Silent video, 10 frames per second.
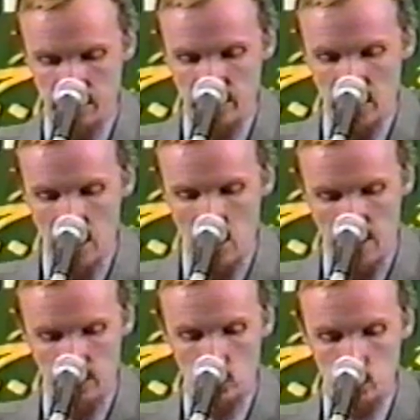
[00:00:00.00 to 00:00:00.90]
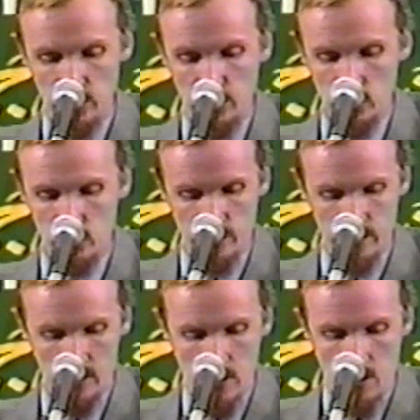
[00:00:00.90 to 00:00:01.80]
about formal doctrine,
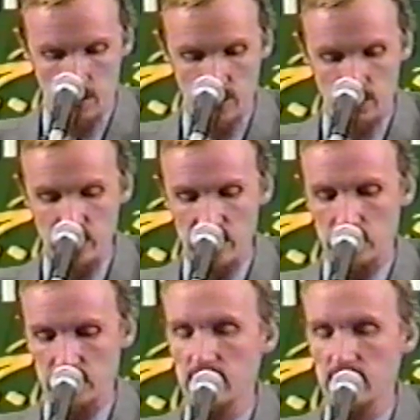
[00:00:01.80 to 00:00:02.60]
but frequently